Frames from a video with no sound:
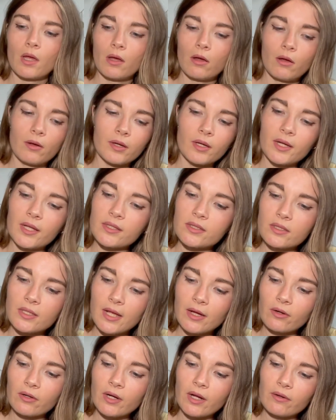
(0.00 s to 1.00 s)
okay, let's
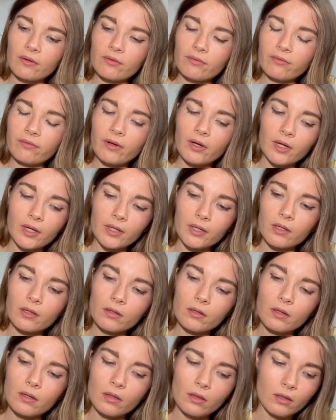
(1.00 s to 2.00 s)
like clarify
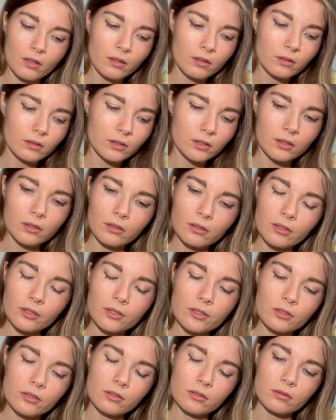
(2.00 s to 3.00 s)
the
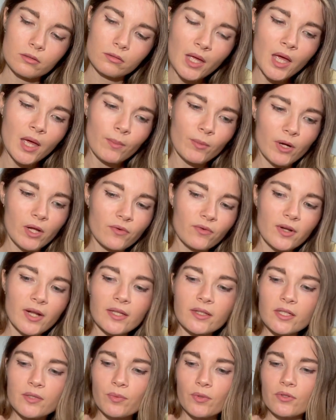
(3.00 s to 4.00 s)
cards. But I feel like
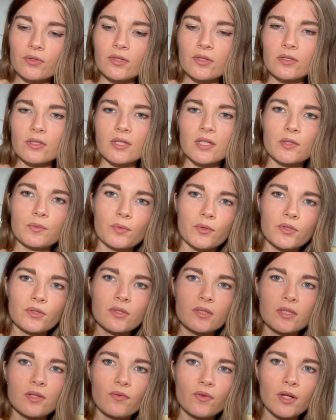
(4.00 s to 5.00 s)
this person is
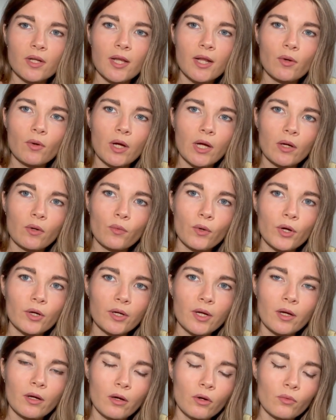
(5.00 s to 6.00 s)
definitely
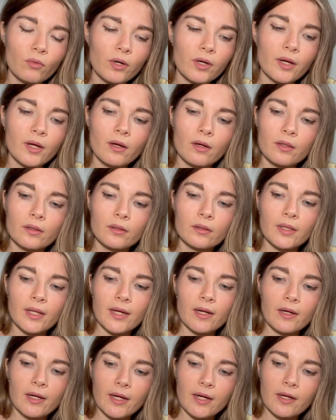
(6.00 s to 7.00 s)
working on
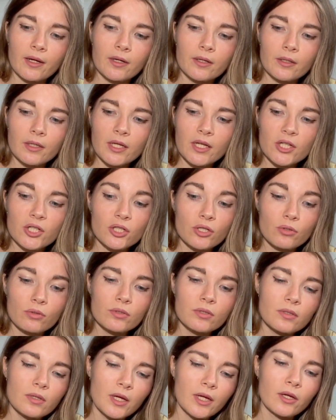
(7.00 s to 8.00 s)
their like
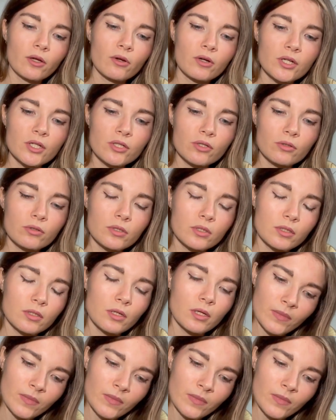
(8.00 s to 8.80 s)
issues, anger issues,